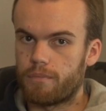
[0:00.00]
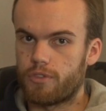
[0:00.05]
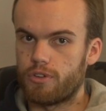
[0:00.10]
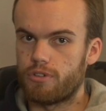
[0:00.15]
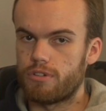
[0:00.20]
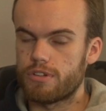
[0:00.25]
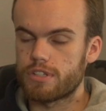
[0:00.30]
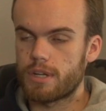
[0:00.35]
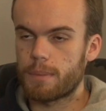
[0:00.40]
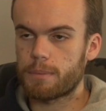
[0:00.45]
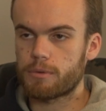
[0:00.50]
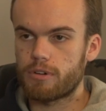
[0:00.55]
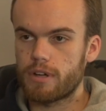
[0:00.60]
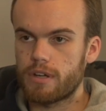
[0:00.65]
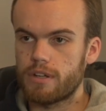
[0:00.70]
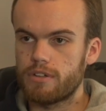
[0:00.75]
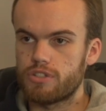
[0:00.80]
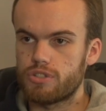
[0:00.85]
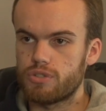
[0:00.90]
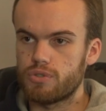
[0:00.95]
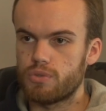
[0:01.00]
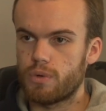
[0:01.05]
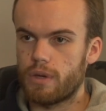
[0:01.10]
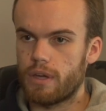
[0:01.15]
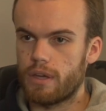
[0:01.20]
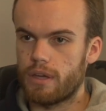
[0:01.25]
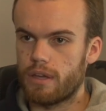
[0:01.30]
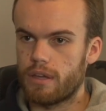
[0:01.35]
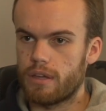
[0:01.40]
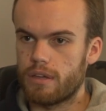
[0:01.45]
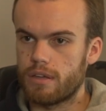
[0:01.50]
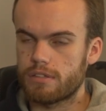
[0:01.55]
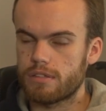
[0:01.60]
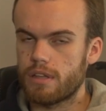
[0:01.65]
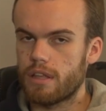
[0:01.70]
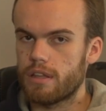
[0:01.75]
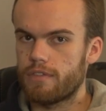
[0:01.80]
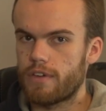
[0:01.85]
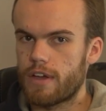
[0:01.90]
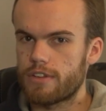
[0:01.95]
There is an upgrade to a
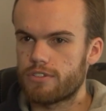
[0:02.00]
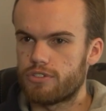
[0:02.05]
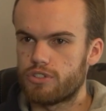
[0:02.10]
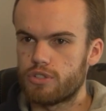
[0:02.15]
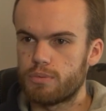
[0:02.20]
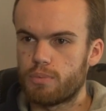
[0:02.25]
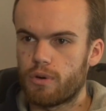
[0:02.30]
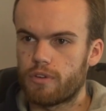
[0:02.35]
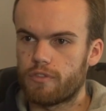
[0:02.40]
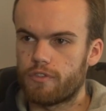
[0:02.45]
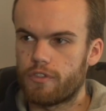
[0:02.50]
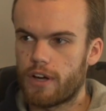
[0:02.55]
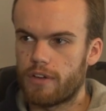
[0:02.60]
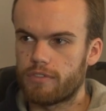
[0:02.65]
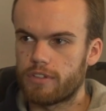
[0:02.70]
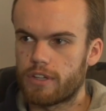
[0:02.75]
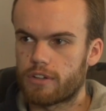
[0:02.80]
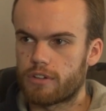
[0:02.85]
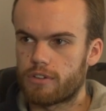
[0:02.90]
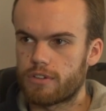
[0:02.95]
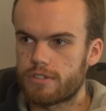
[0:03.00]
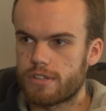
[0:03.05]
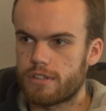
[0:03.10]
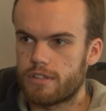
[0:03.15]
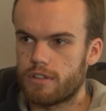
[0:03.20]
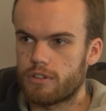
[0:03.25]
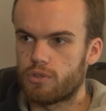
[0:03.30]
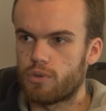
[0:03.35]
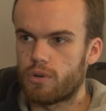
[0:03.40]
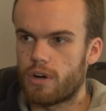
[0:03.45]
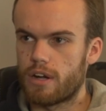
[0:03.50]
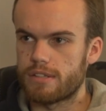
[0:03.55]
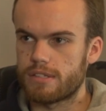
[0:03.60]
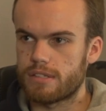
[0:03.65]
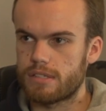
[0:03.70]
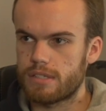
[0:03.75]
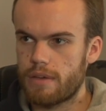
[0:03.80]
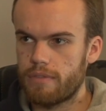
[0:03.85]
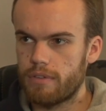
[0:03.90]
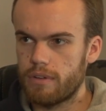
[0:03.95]
slightly faster 2.5 gigahertz Intel Core
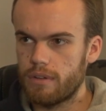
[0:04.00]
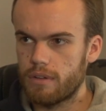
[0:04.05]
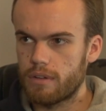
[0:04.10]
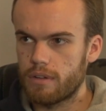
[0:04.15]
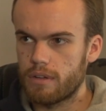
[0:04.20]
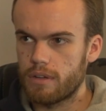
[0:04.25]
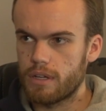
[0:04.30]
i7.